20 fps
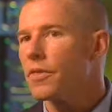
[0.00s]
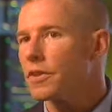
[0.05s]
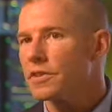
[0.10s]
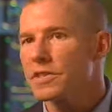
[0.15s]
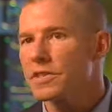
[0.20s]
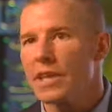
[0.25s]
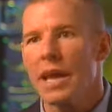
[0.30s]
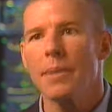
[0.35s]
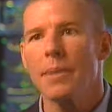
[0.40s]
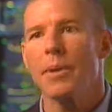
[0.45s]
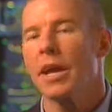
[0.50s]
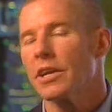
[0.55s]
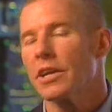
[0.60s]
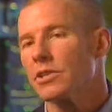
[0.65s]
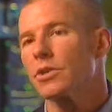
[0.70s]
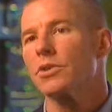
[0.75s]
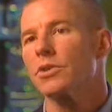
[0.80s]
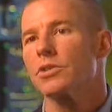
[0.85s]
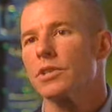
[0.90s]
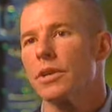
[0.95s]
the same
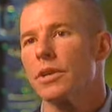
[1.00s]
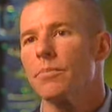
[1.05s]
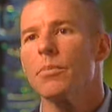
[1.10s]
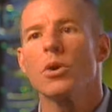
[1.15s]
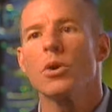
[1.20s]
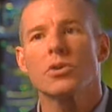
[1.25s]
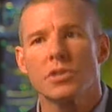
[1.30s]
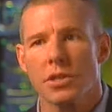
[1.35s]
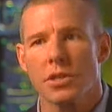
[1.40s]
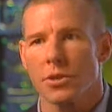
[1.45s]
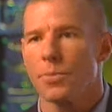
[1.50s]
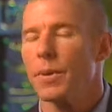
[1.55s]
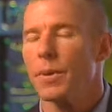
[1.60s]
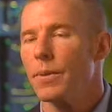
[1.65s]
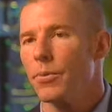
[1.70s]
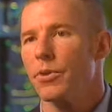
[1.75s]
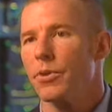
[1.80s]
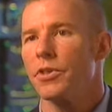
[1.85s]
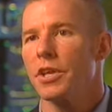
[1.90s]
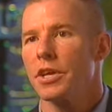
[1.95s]
answers that most of the
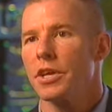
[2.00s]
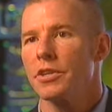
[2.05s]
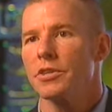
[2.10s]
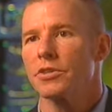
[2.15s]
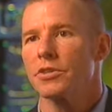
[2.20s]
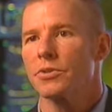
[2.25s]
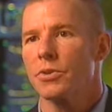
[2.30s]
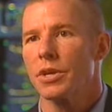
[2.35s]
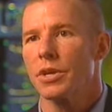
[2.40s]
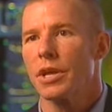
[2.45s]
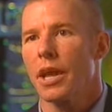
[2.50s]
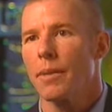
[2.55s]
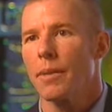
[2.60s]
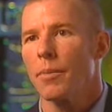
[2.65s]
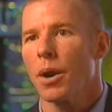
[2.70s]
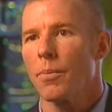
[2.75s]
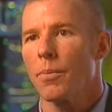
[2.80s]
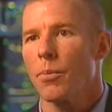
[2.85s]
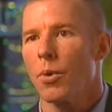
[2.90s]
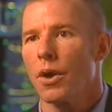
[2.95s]
people in the industry
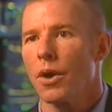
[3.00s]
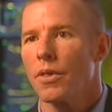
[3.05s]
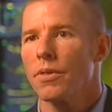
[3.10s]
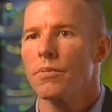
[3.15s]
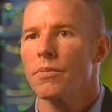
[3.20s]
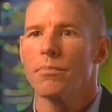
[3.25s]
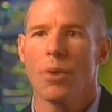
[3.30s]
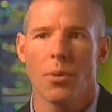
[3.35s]
came up with.